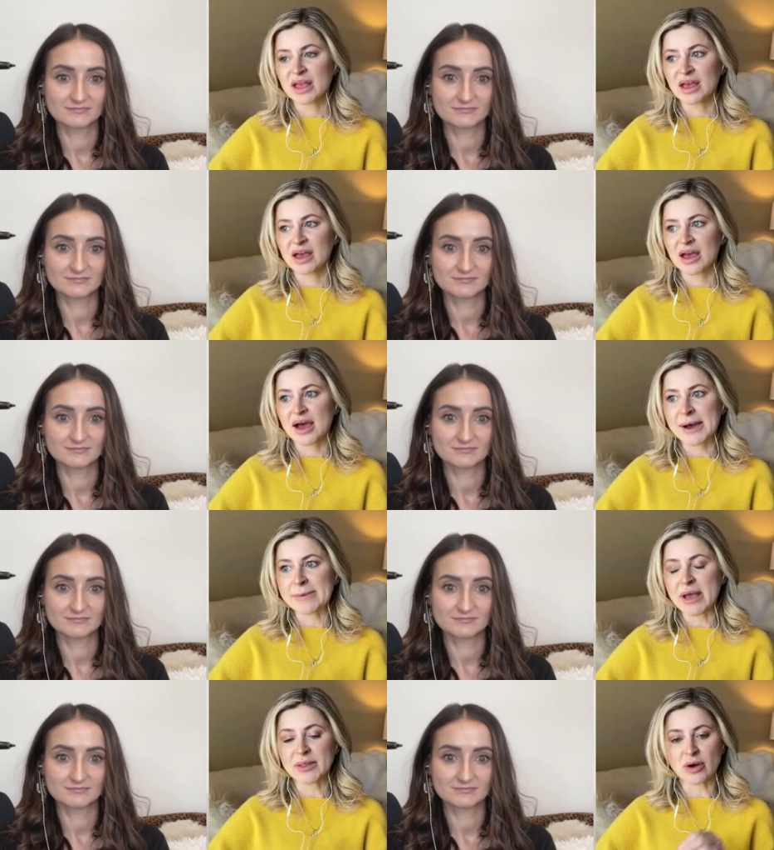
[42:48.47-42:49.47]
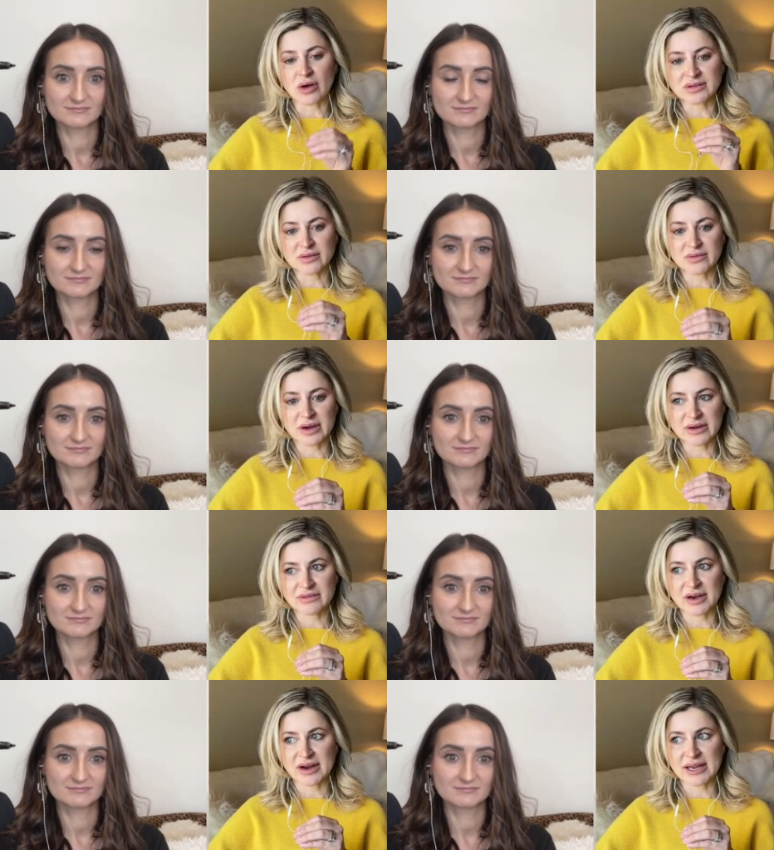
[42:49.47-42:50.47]
Speaker 1: Um, and they're also very,
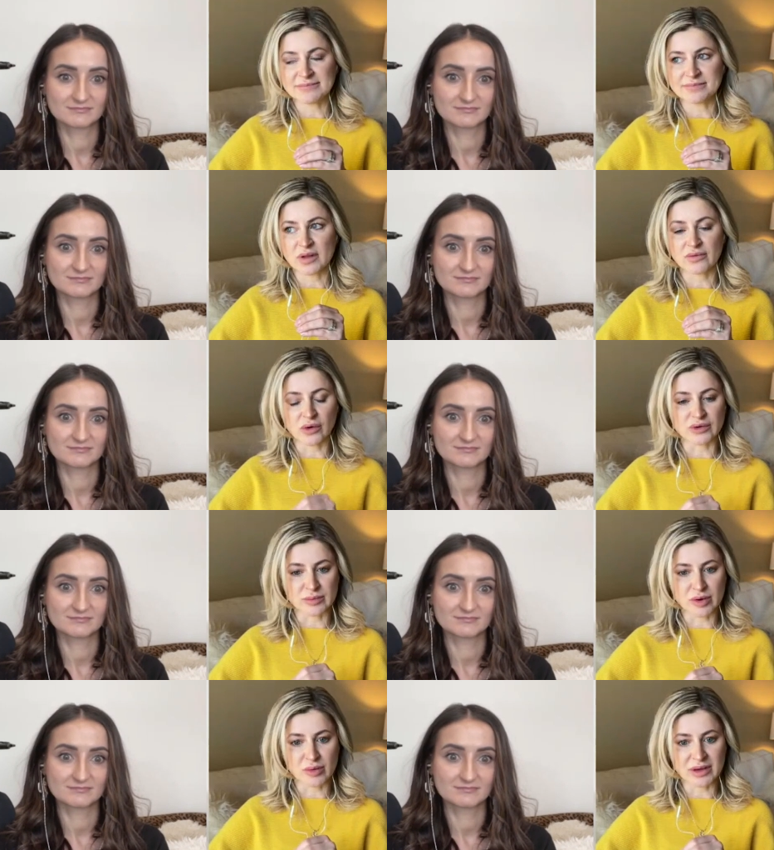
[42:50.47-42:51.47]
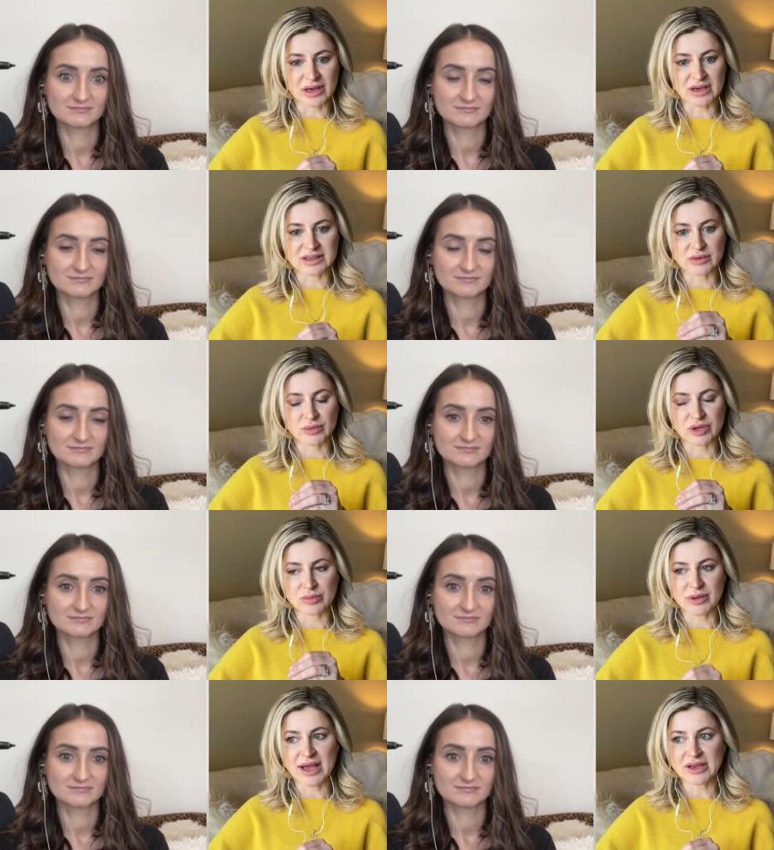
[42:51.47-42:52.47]
very vulnerable because when you
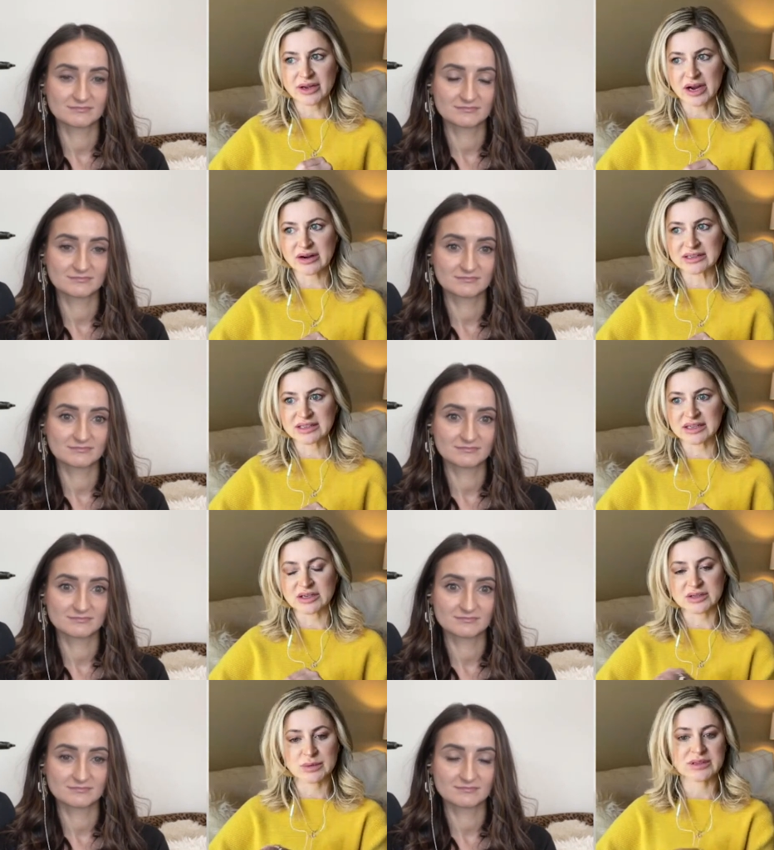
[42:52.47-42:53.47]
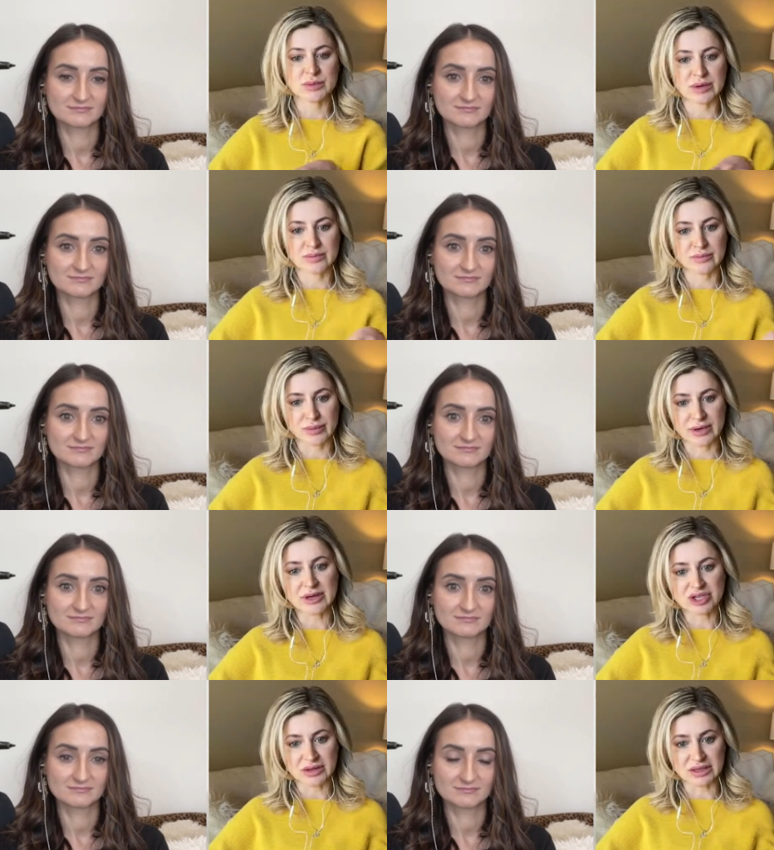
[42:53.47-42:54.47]
plant your carrot seeds, you're supposed to put them pretty
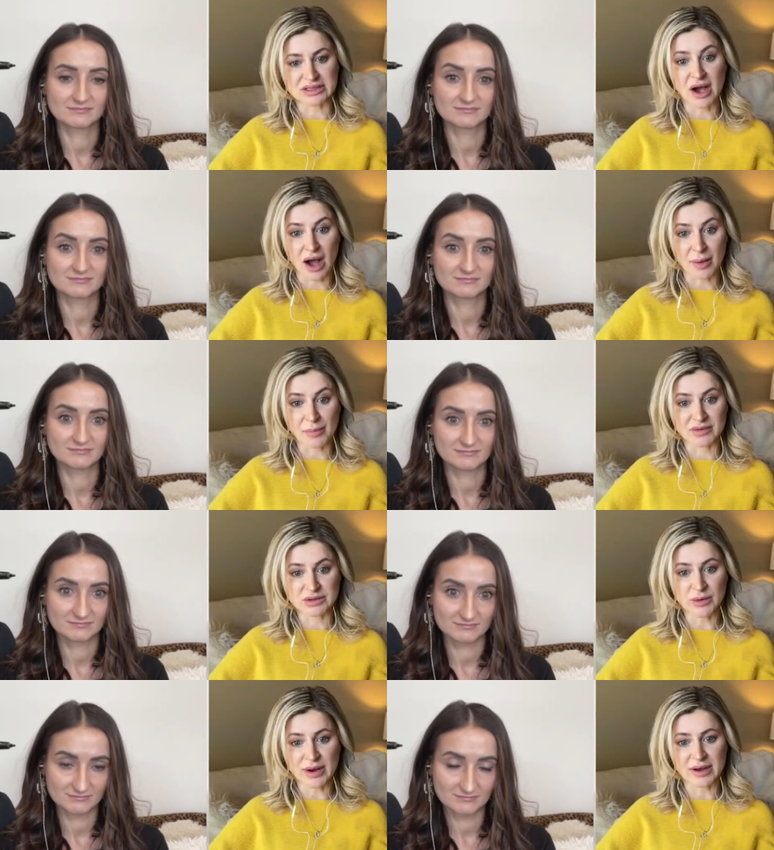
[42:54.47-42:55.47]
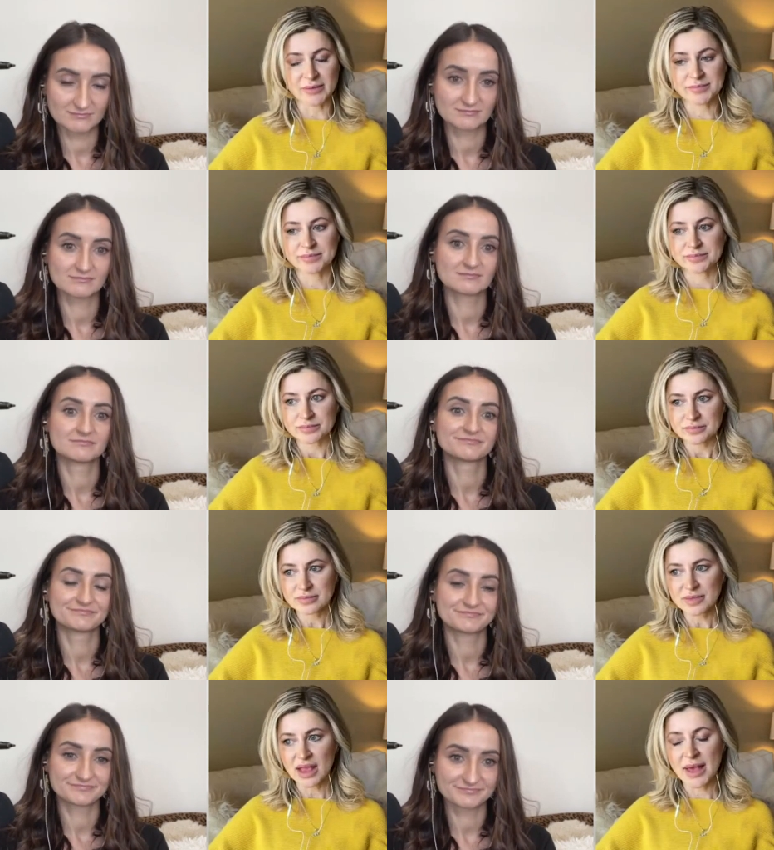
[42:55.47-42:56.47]
much on the top of the soil.
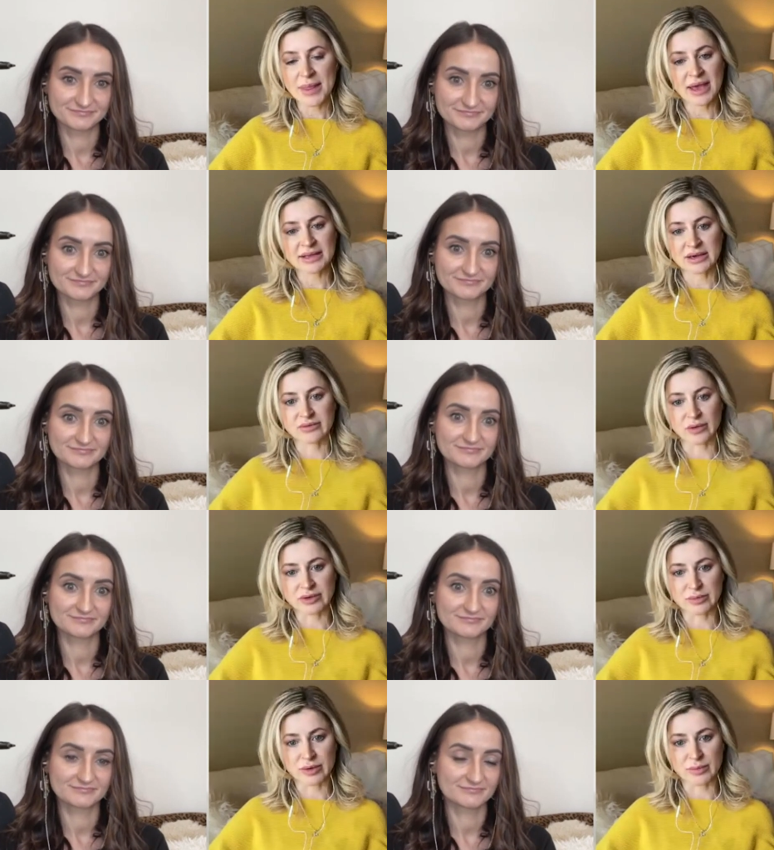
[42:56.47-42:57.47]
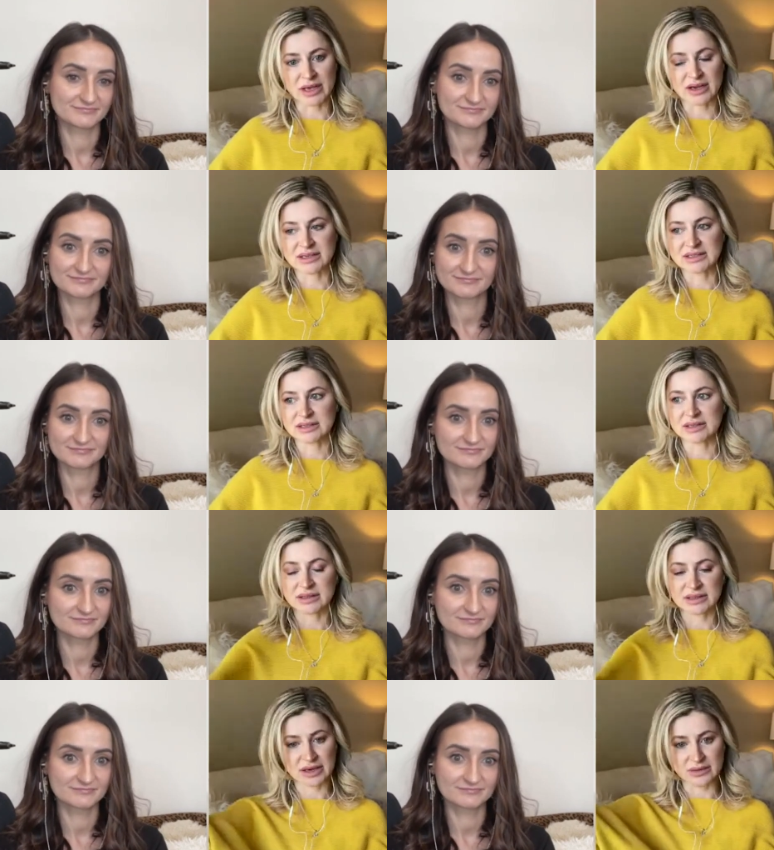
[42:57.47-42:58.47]
And then they're vulnerable because
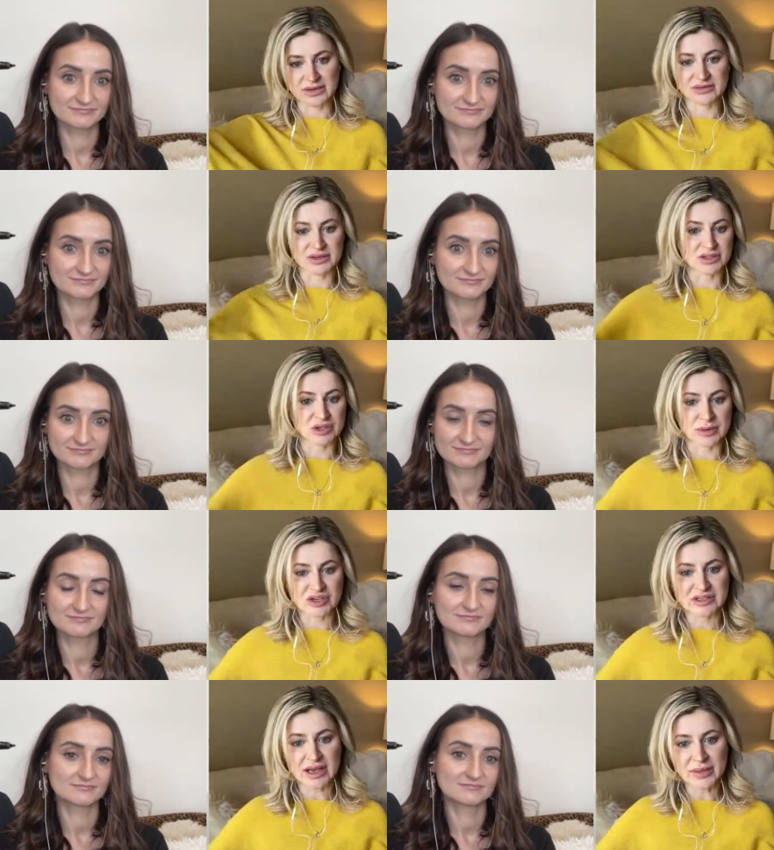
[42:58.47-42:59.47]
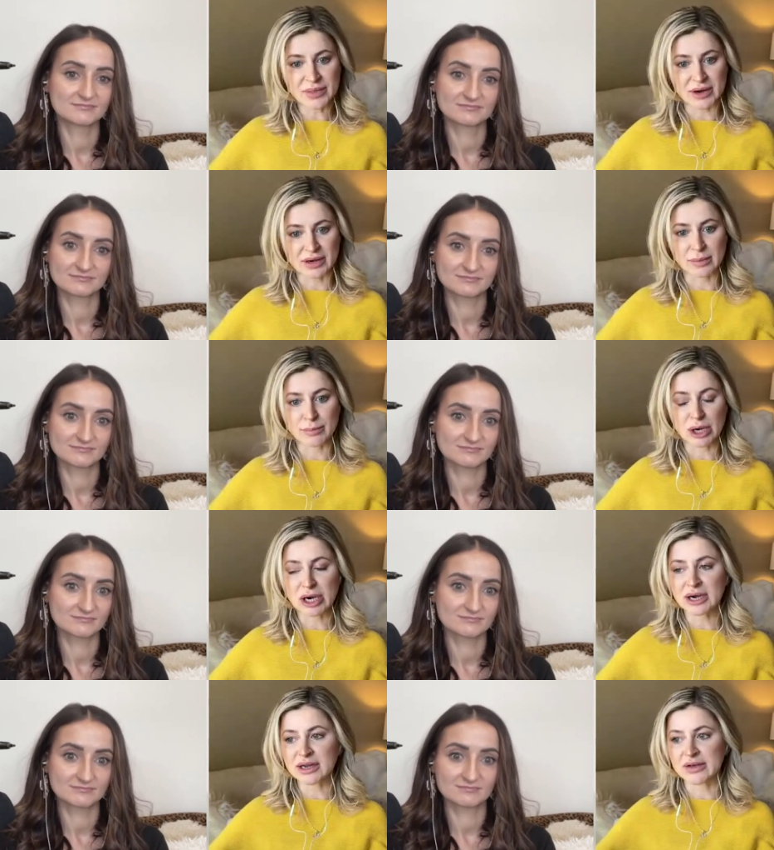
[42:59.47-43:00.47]
you know, if there's too much sun, they're going to
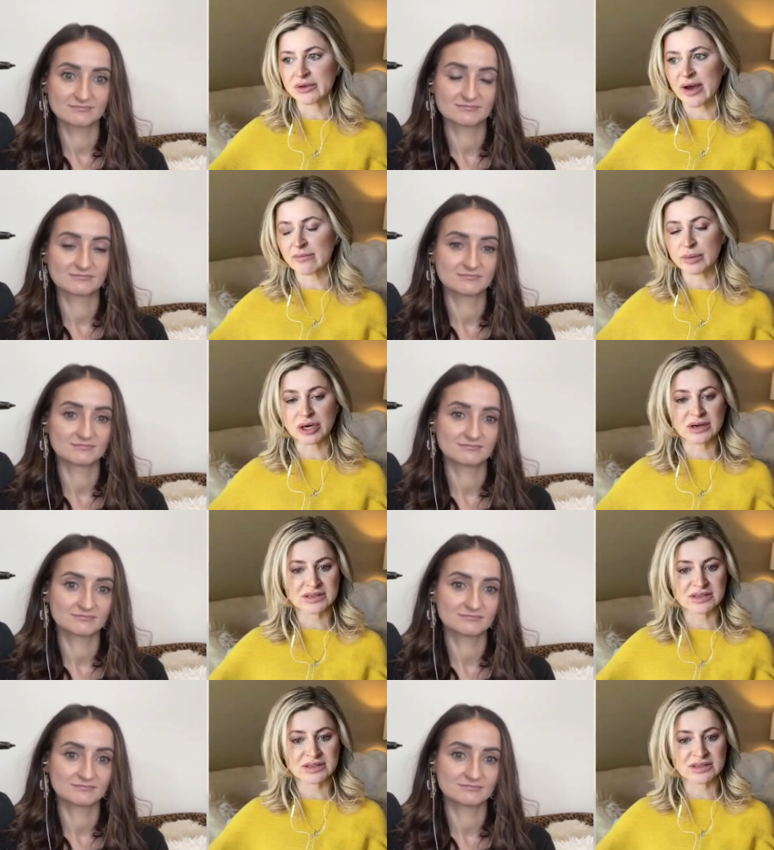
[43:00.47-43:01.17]
burn. If you have birds, they're